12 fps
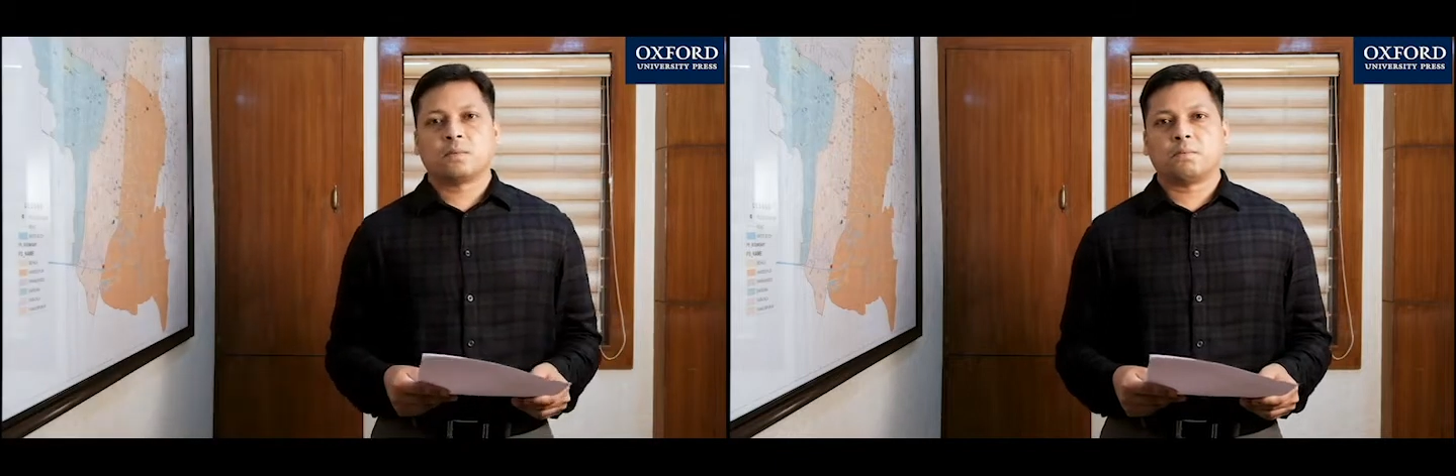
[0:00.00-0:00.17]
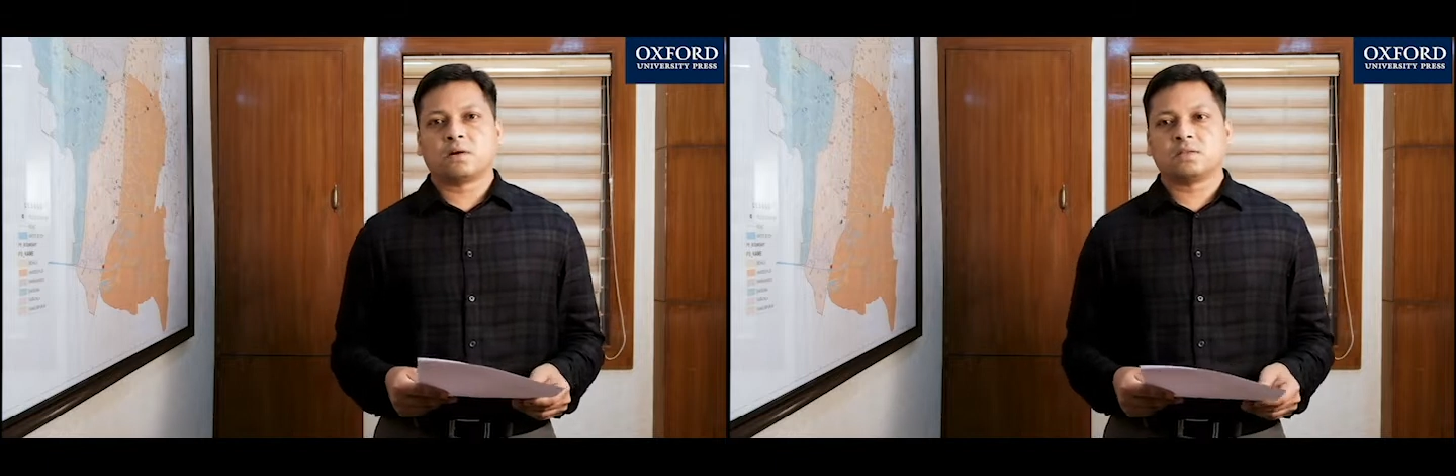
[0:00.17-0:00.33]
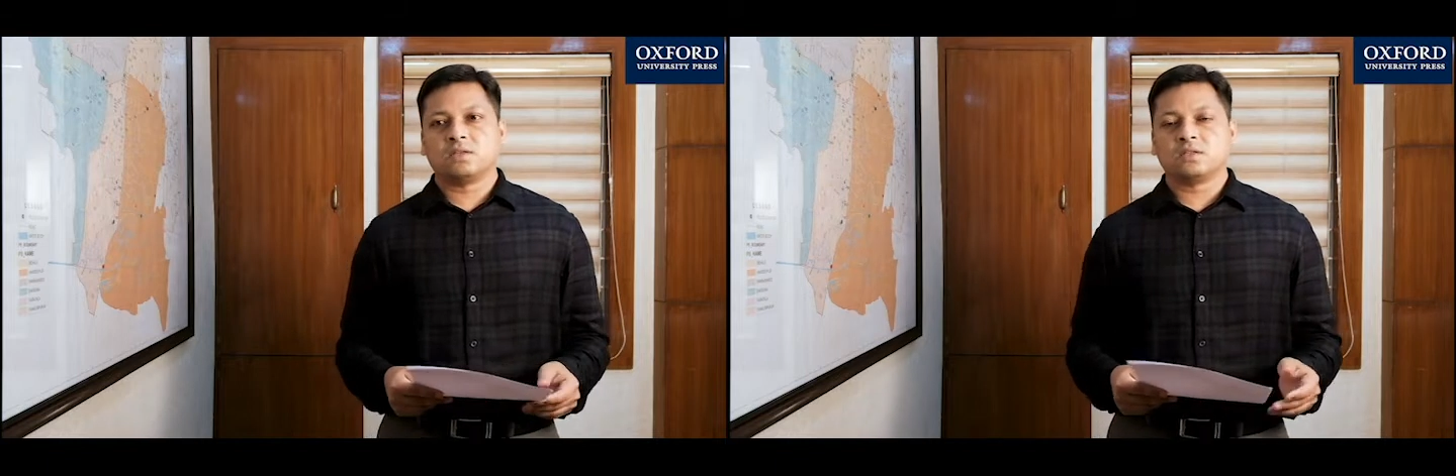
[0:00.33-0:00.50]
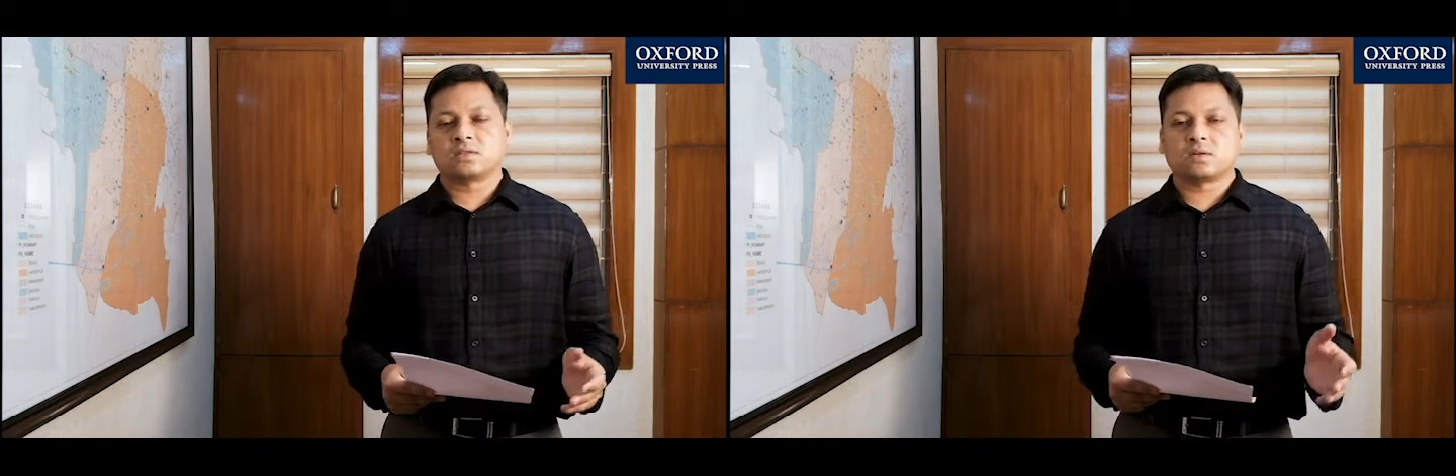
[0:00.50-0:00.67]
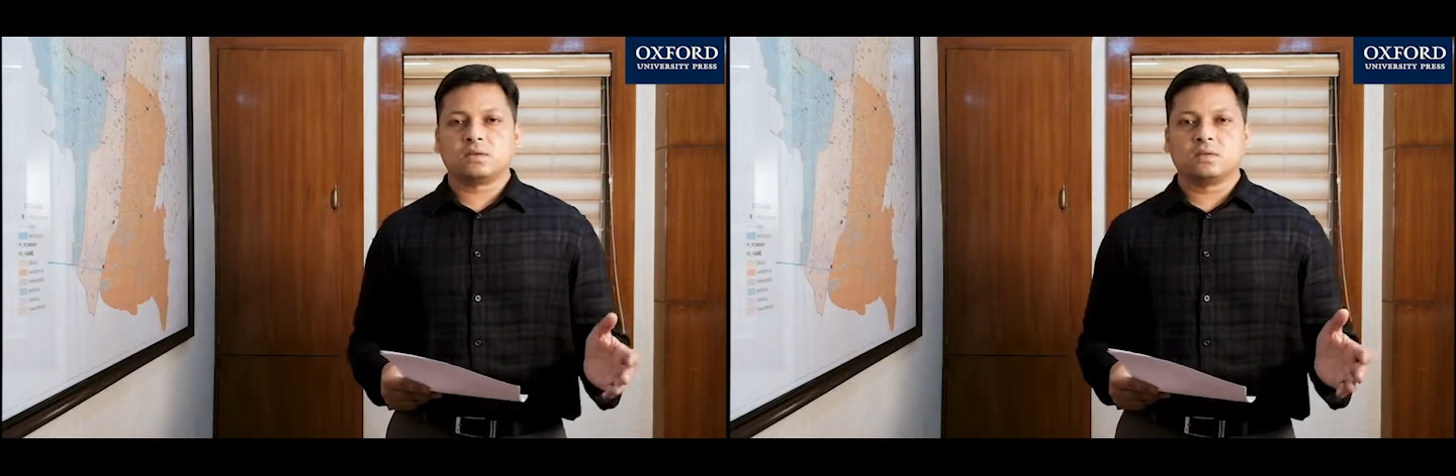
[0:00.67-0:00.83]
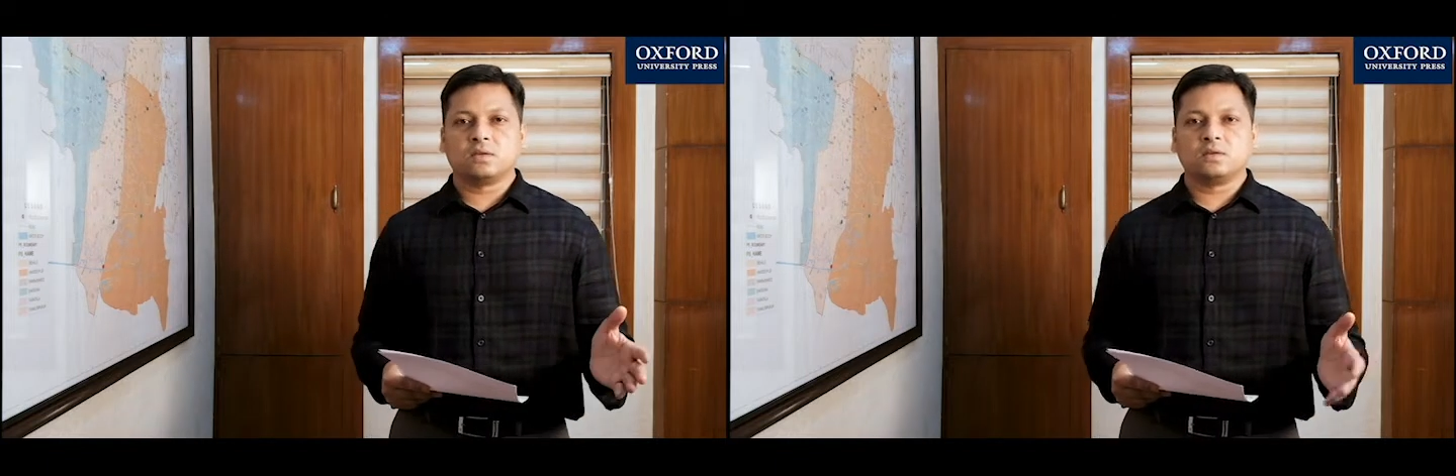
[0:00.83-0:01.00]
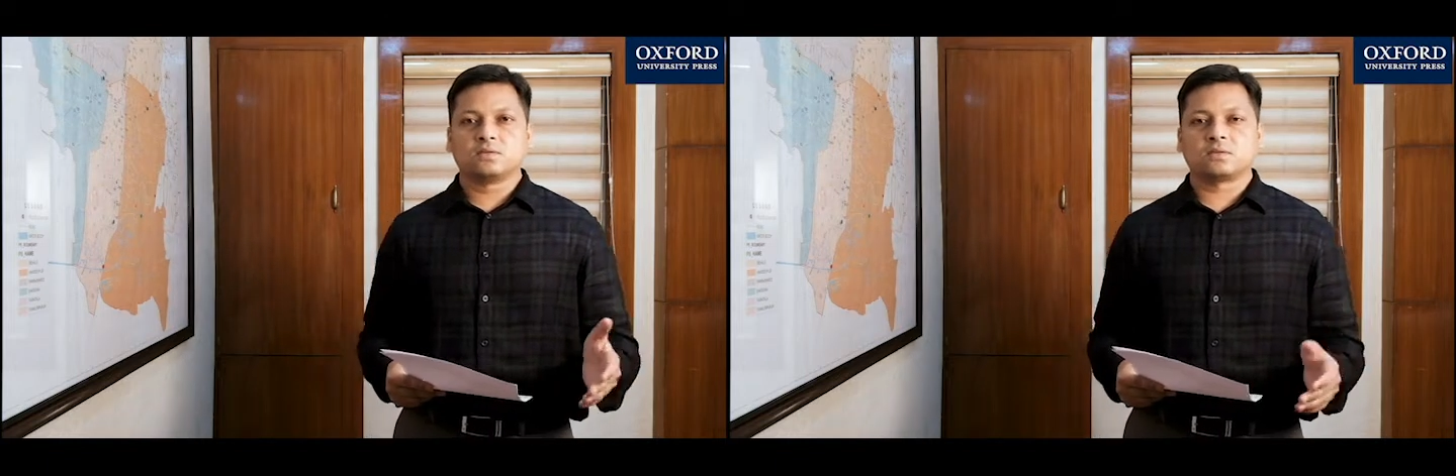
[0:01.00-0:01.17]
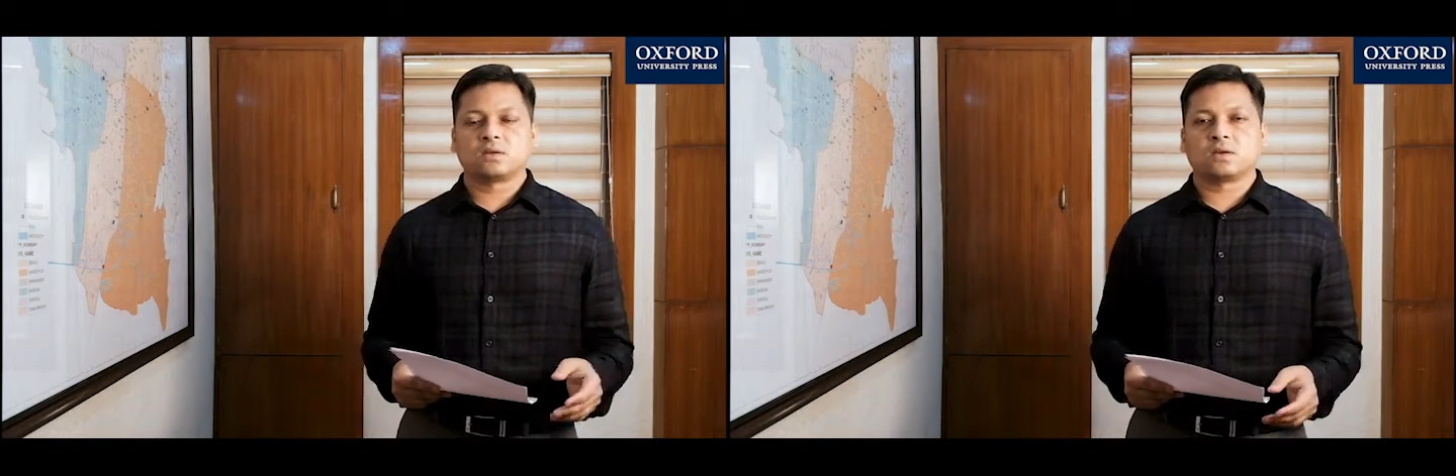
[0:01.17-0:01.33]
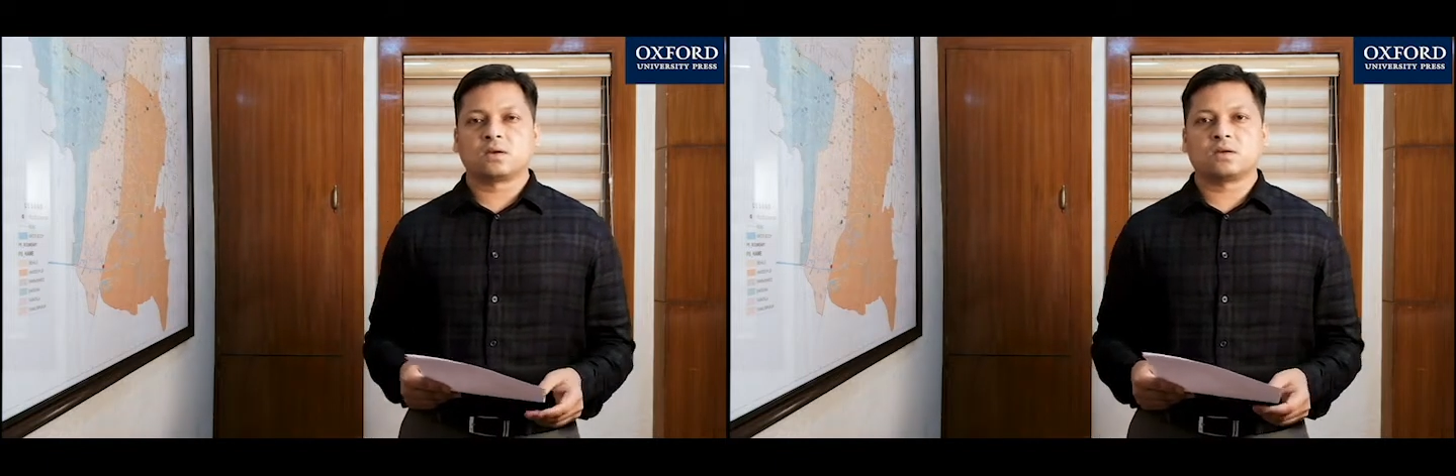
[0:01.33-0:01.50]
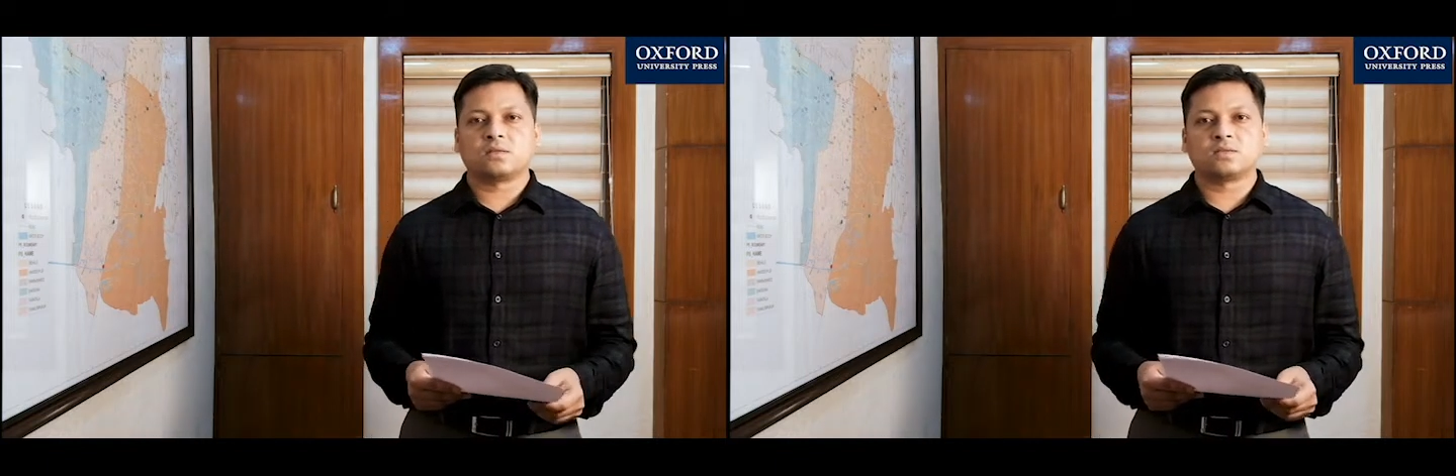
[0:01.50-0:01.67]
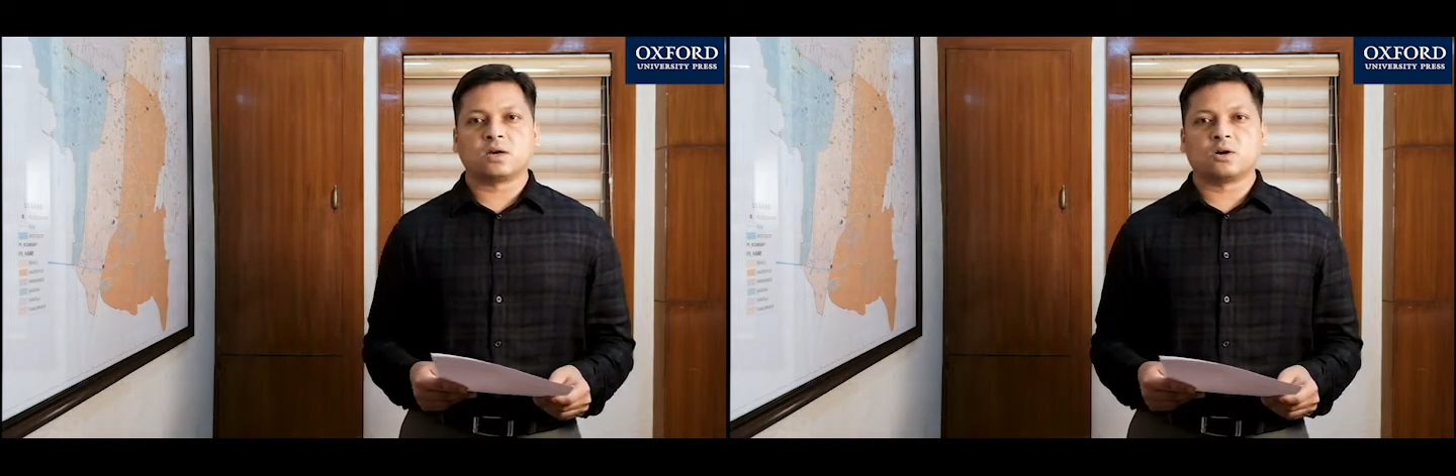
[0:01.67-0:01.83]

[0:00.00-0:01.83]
But these